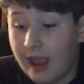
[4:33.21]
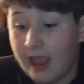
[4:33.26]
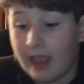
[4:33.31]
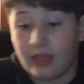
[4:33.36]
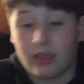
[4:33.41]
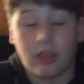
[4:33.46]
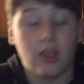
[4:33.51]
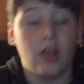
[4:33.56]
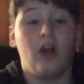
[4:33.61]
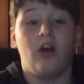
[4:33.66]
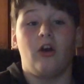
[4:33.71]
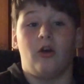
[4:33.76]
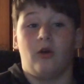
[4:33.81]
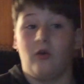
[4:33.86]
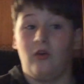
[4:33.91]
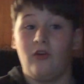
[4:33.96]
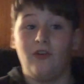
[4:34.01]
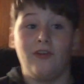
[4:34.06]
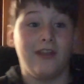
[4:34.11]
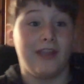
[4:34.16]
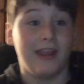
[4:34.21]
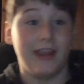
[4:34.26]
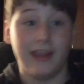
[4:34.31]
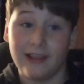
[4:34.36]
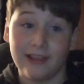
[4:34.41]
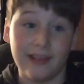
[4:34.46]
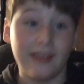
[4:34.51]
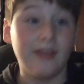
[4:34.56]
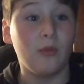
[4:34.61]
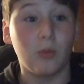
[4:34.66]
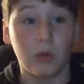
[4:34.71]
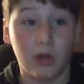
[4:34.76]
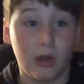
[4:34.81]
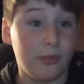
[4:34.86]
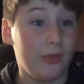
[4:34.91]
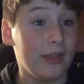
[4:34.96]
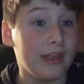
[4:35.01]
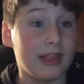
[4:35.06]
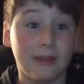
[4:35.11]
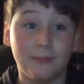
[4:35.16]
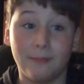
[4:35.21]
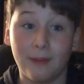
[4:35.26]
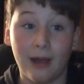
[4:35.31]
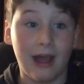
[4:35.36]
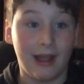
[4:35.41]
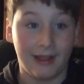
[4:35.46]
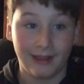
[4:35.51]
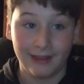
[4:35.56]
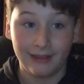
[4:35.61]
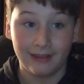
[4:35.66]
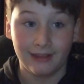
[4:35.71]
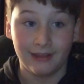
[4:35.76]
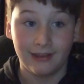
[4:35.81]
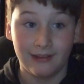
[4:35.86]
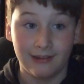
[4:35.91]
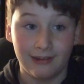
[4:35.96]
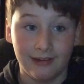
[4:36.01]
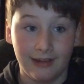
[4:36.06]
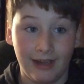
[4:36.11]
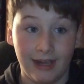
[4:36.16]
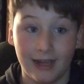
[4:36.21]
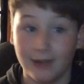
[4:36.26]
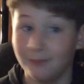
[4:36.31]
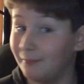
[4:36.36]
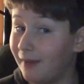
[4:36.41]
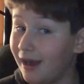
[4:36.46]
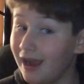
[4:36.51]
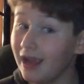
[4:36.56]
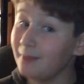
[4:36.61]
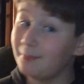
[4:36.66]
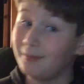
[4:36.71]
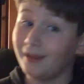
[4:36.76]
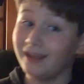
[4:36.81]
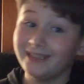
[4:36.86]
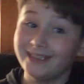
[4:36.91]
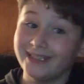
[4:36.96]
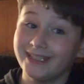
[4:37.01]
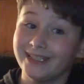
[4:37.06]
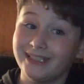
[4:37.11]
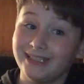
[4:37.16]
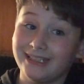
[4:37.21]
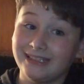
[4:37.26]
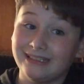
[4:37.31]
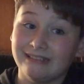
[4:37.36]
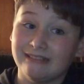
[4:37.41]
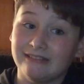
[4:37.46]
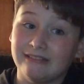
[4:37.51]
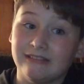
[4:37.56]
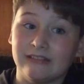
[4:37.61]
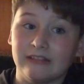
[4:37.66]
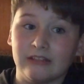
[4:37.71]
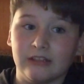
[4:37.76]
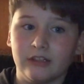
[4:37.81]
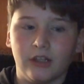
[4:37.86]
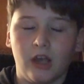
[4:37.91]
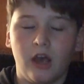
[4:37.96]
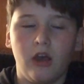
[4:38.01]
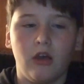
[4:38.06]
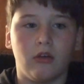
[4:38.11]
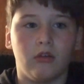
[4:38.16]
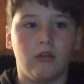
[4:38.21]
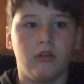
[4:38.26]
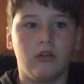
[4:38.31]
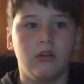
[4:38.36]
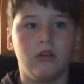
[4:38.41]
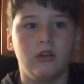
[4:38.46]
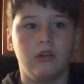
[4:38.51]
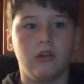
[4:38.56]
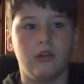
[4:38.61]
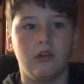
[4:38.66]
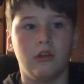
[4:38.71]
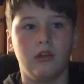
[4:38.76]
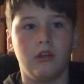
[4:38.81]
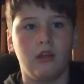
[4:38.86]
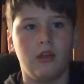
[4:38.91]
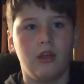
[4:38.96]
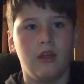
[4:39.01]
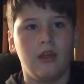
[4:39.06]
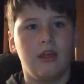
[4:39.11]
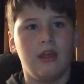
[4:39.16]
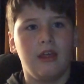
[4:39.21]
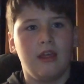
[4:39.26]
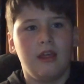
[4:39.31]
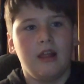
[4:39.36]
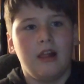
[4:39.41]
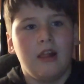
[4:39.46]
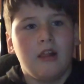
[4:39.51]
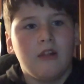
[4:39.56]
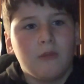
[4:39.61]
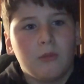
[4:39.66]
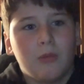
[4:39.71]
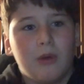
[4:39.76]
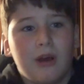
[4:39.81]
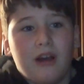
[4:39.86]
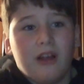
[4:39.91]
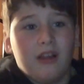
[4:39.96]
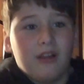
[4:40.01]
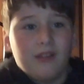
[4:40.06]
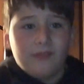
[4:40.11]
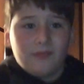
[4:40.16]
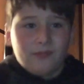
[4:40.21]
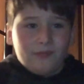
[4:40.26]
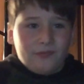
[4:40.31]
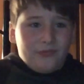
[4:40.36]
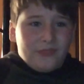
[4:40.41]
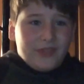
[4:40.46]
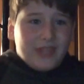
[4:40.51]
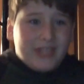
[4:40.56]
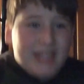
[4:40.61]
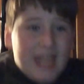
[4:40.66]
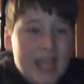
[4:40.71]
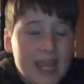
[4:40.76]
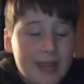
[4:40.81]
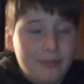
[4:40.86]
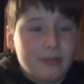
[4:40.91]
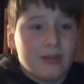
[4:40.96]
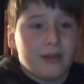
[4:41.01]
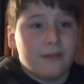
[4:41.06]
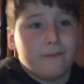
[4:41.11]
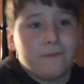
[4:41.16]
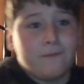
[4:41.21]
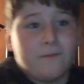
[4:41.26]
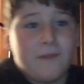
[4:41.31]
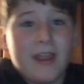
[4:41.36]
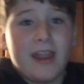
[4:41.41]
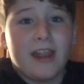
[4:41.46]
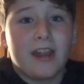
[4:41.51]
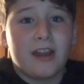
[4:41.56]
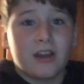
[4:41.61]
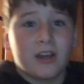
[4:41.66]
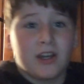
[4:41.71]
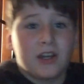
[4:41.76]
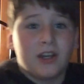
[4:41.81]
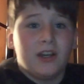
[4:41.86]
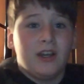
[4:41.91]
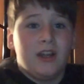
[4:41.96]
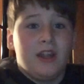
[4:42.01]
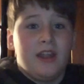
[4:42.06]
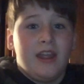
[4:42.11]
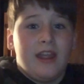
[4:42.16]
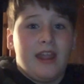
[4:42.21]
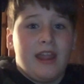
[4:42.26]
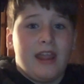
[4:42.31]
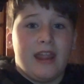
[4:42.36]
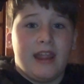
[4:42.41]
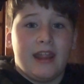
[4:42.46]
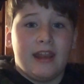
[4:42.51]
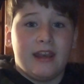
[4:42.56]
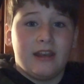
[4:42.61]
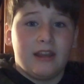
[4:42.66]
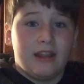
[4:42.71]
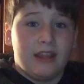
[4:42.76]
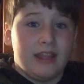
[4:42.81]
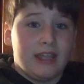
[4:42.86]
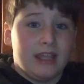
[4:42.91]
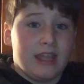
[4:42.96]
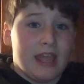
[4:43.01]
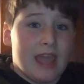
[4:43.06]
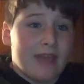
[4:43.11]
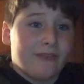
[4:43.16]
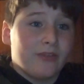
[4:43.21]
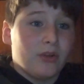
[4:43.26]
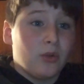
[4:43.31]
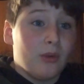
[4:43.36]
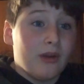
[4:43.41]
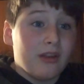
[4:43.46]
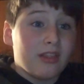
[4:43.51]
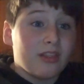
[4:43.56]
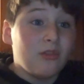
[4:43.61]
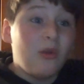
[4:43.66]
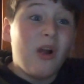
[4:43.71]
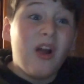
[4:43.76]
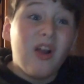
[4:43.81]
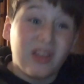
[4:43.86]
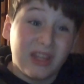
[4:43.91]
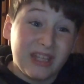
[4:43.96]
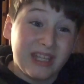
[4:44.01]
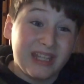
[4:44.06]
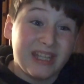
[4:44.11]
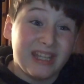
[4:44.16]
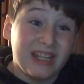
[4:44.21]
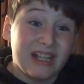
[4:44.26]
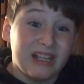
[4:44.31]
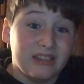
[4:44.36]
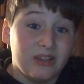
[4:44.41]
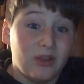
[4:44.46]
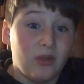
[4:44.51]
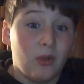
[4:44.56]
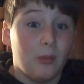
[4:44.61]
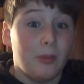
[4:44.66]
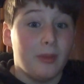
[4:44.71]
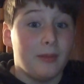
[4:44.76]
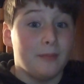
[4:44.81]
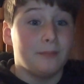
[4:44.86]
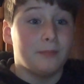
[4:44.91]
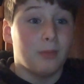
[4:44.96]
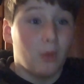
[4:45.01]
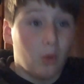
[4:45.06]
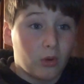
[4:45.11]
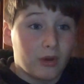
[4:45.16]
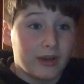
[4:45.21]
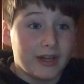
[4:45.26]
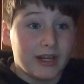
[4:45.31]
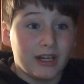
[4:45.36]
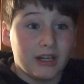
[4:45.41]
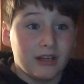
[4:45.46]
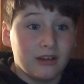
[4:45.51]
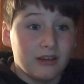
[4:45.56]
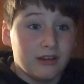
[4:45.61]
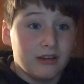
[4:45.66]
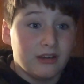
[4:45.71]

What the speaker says: So, is it worth it to buy? In my opinion, no. Well, the game's unfair, and every once in a while it can get a little bit boring